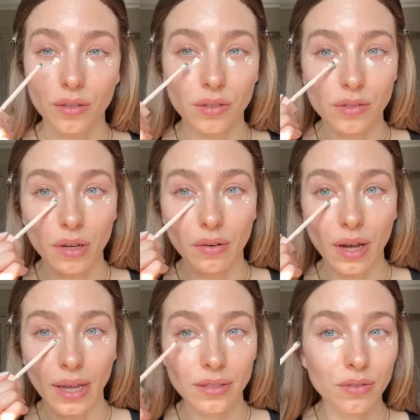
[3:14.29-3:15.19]
So
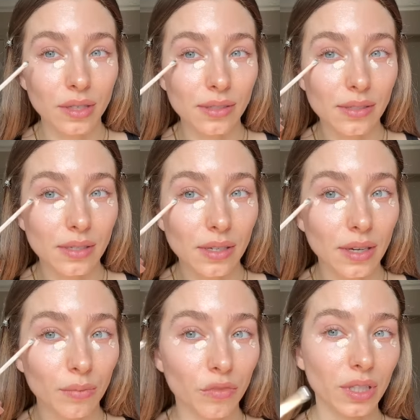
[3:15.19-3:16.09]
as you can see,
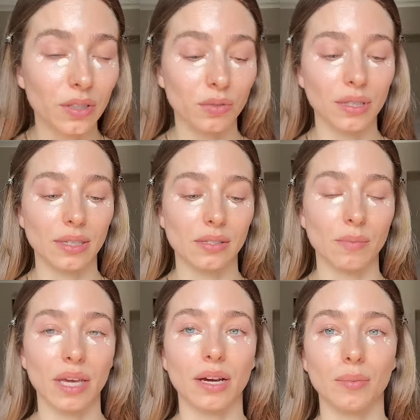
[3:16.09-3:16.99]
I'm really doing this
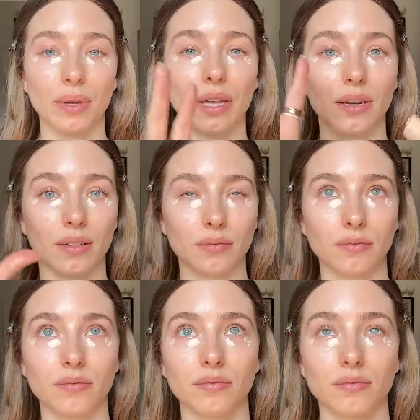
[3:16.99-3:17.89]
makeup in
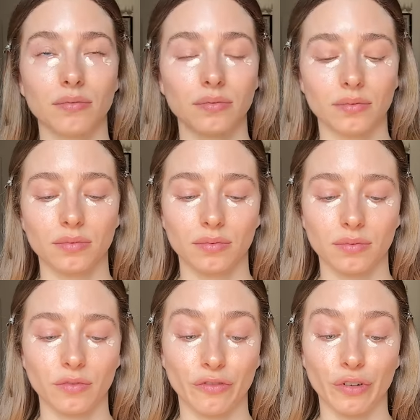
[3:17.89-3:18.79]

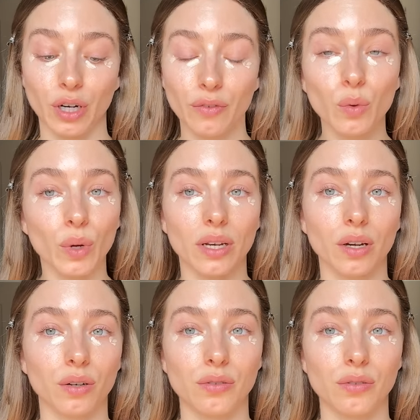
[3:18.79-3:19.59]
front of the window.